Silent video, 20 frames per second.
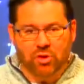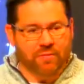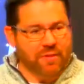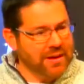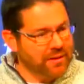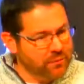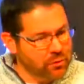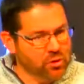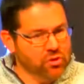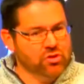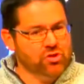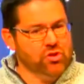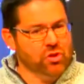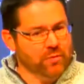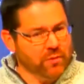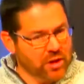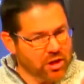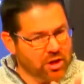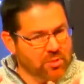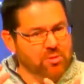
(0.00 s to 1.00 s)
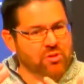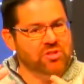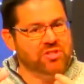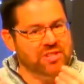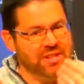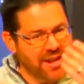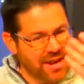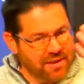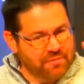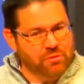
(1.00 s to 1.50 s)
in fact, if you're serving communion
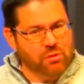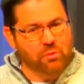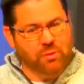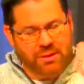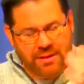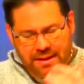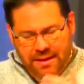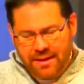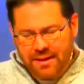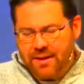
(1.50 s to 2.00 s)
today, if you would